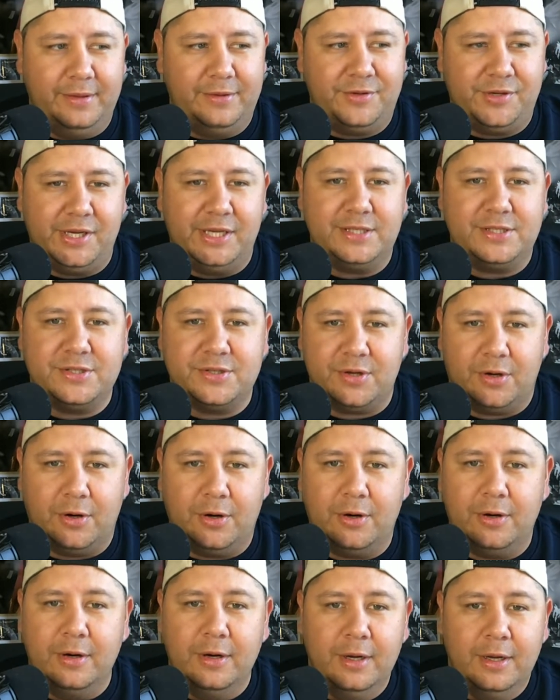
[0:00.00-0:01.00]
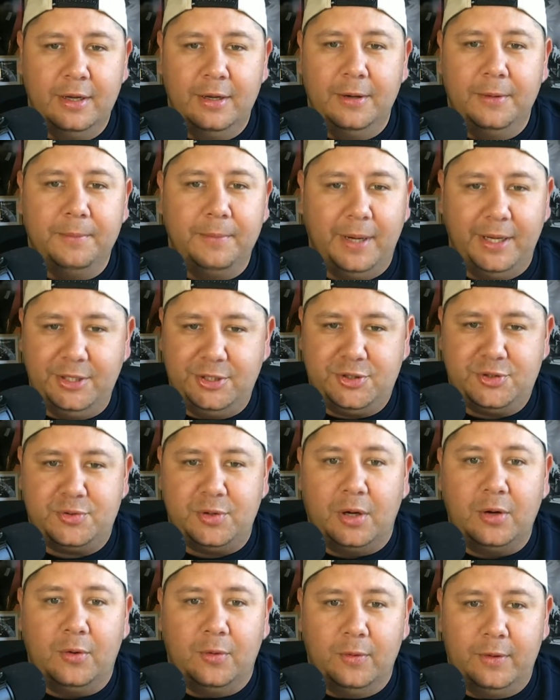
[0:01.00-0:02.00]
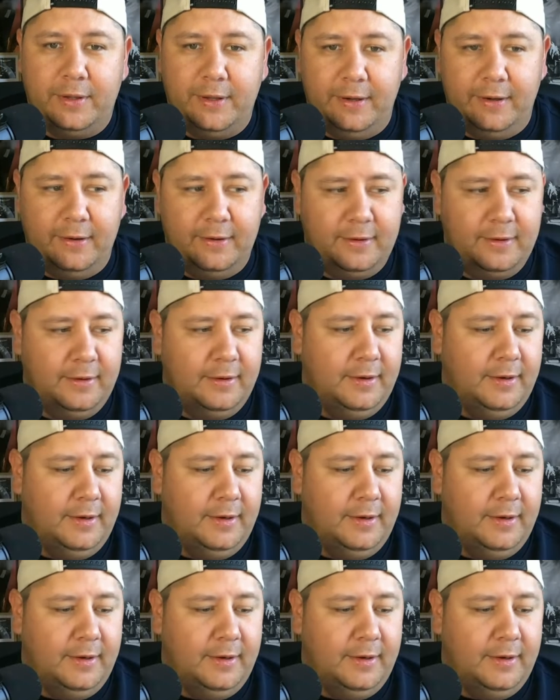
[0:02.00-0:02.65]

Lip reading: chances are might struggle here.